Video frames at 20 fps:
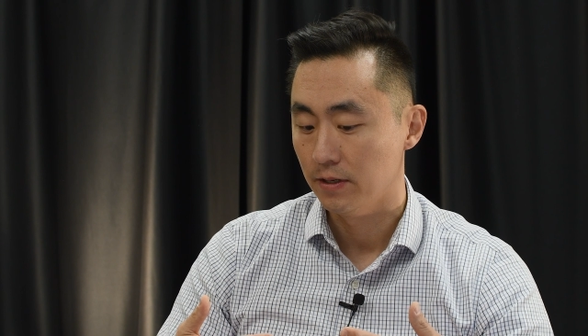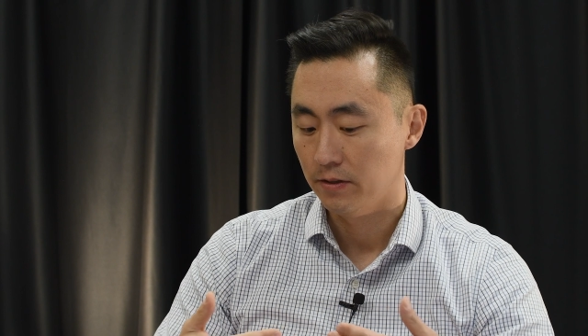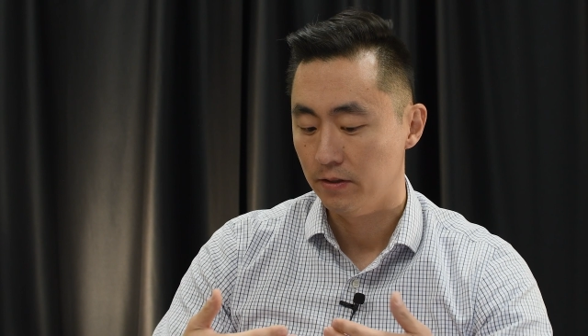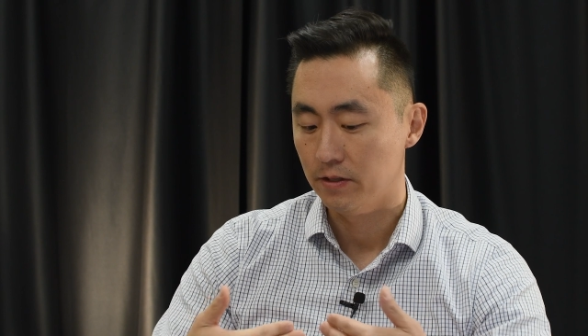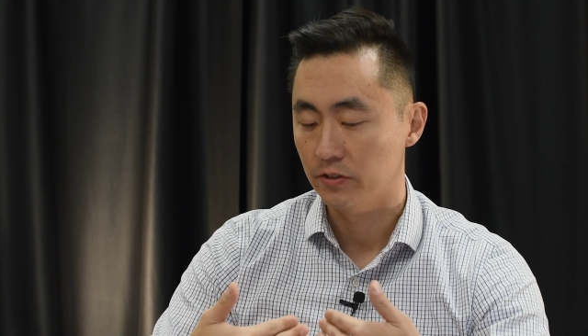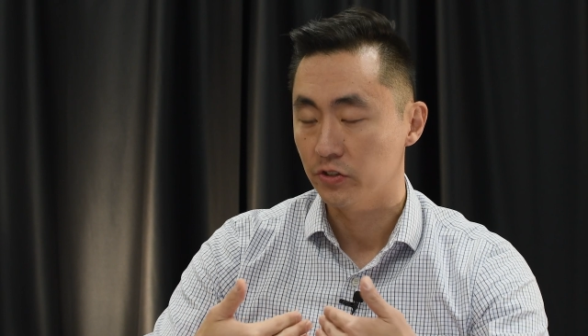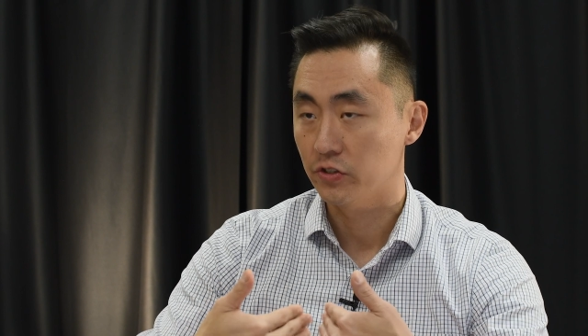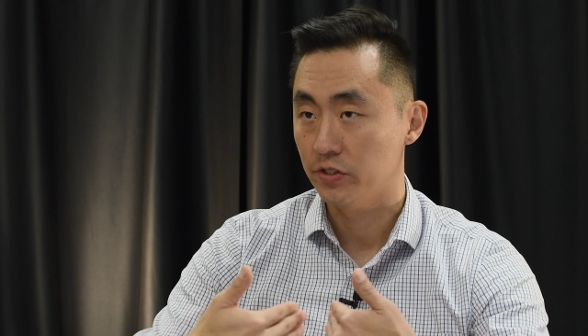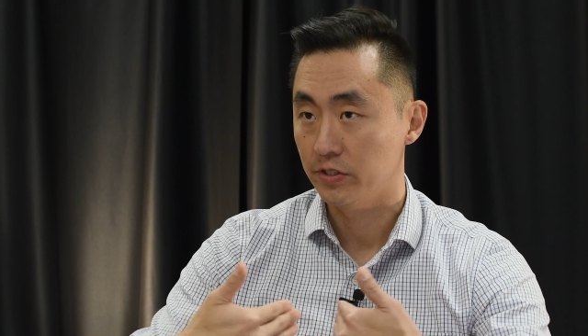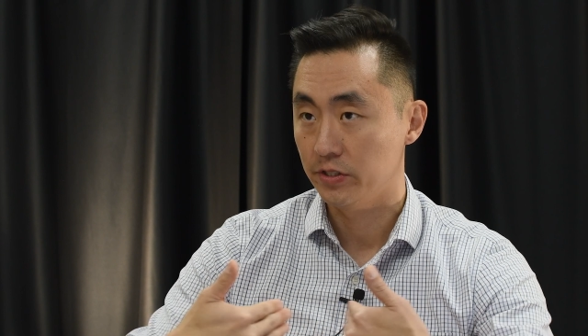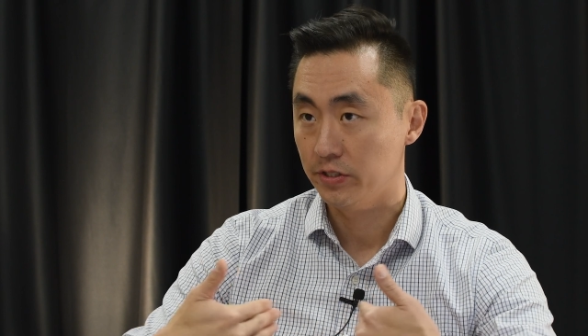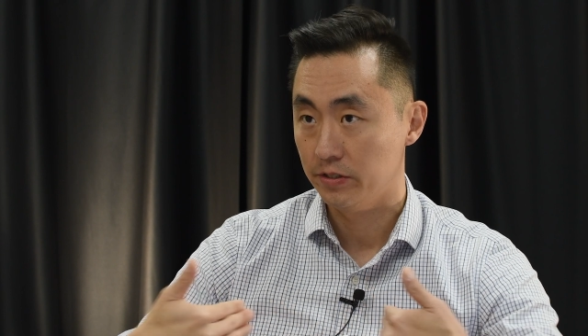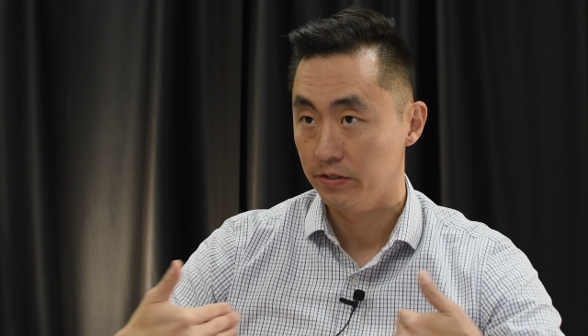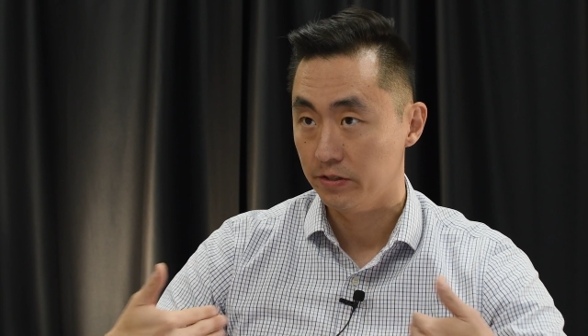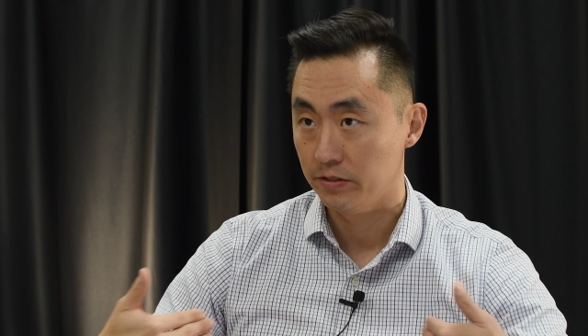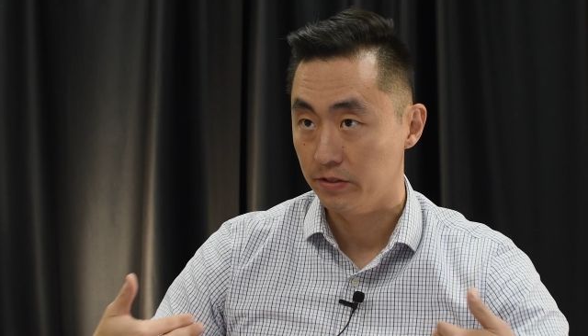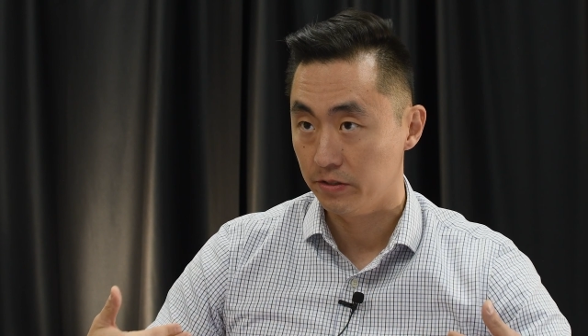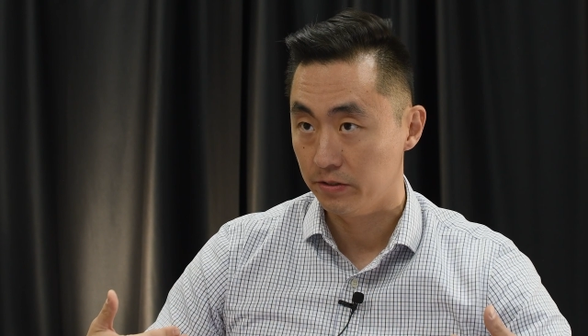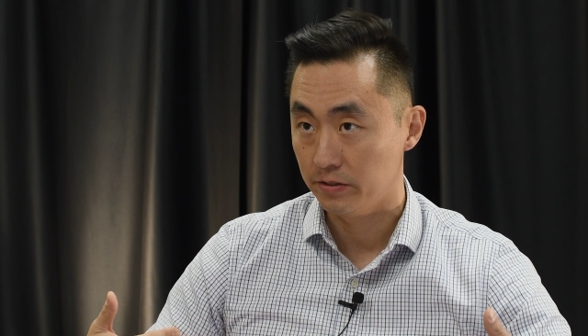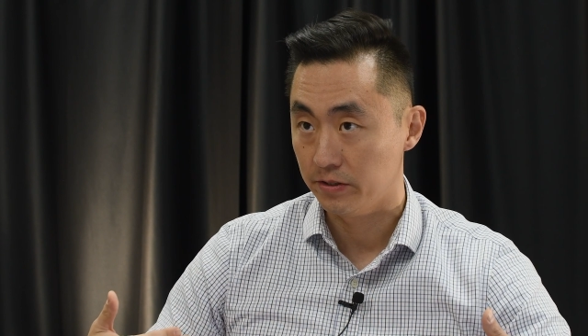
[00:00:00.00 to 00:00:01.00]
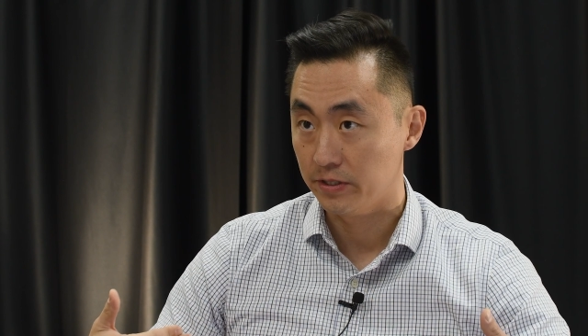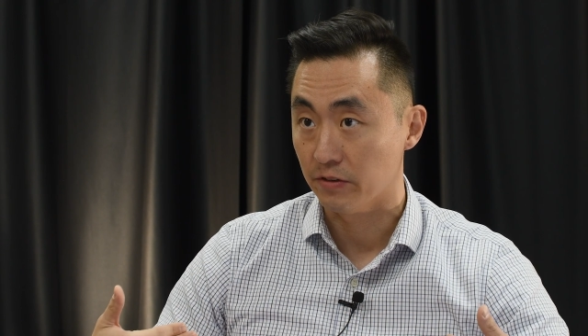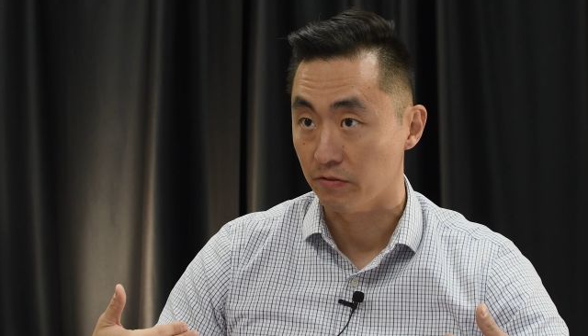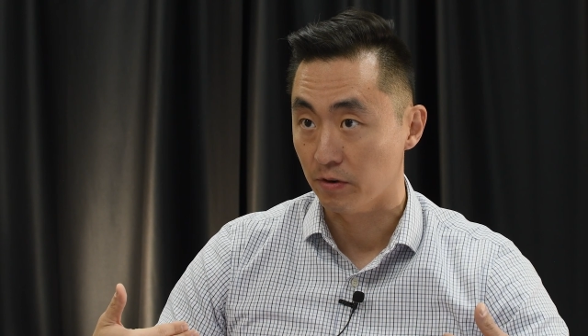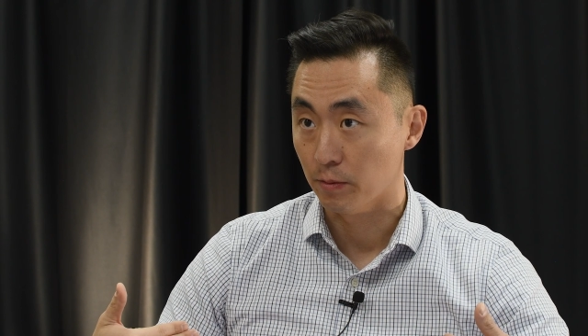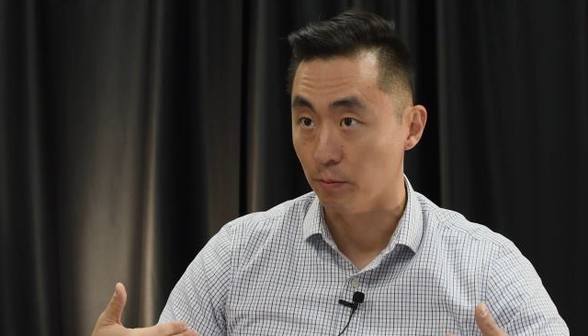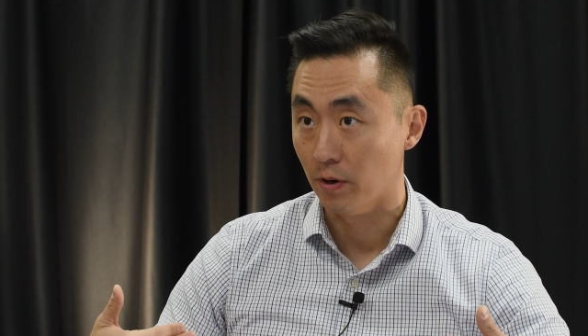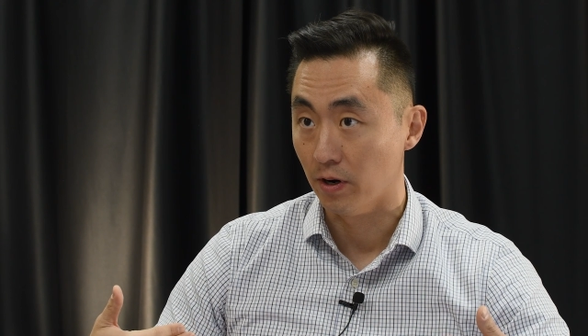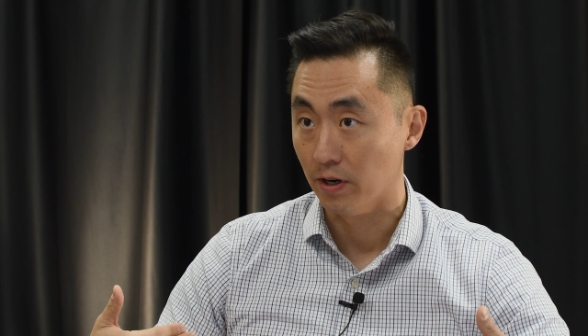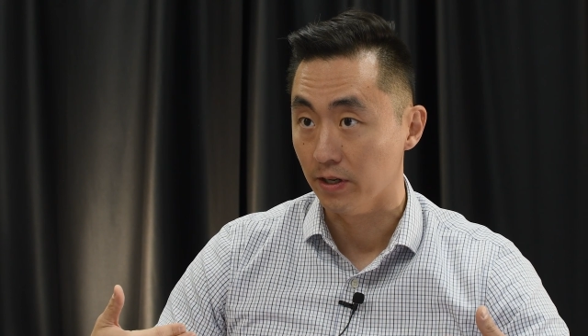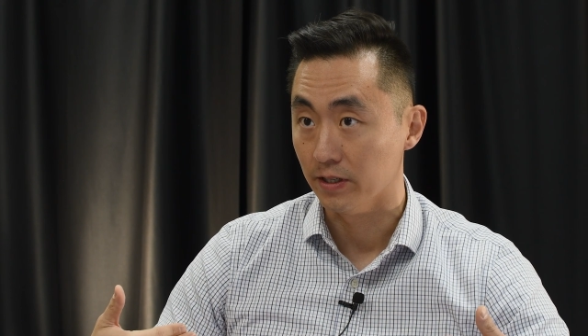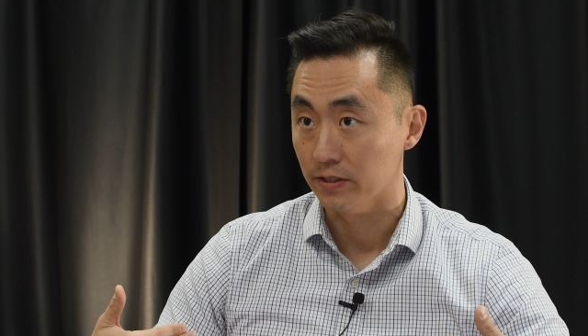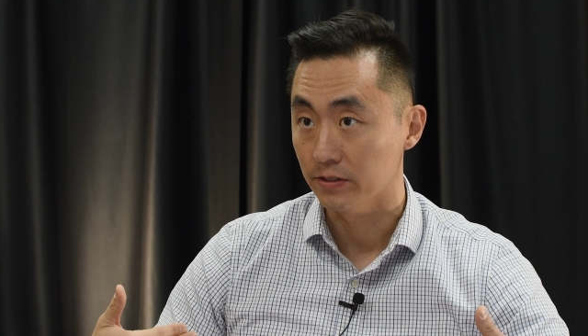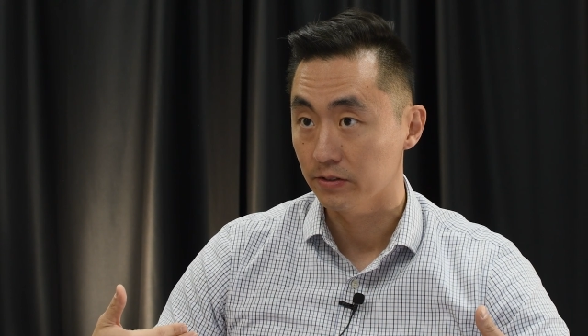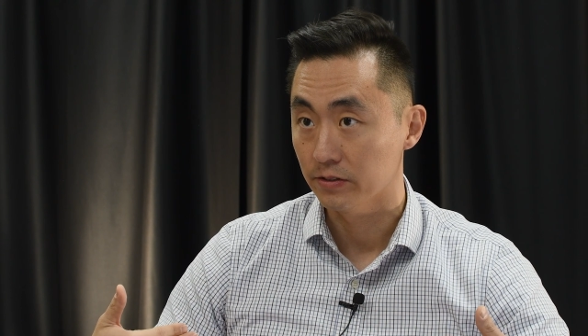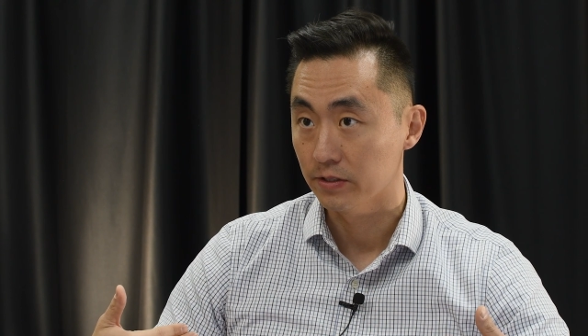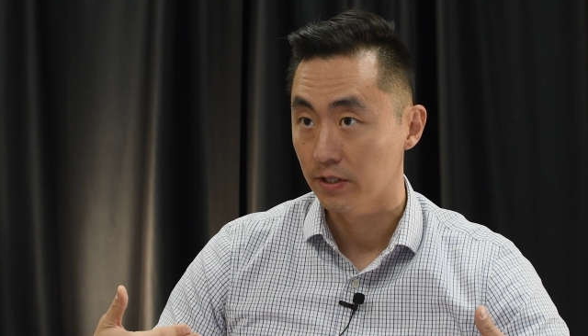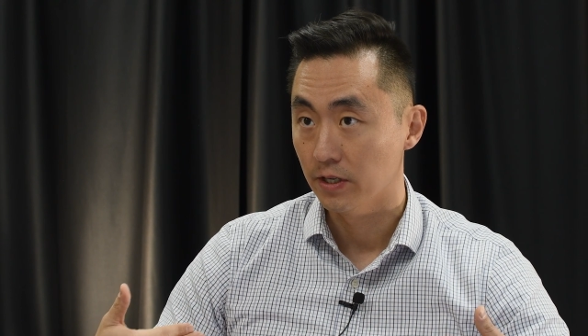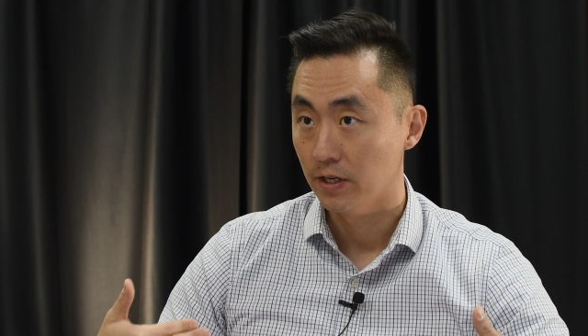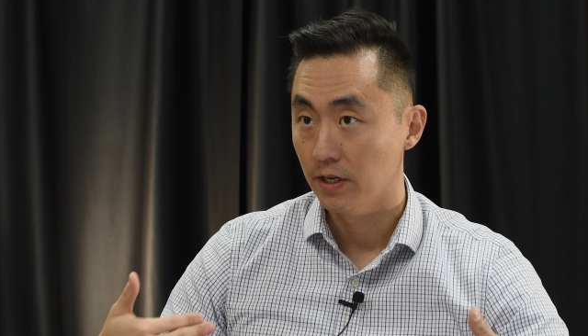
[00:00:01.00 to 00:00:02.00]
there's different
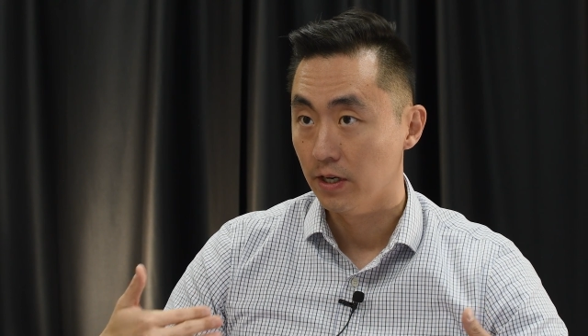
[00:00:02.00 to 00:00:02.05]
parties.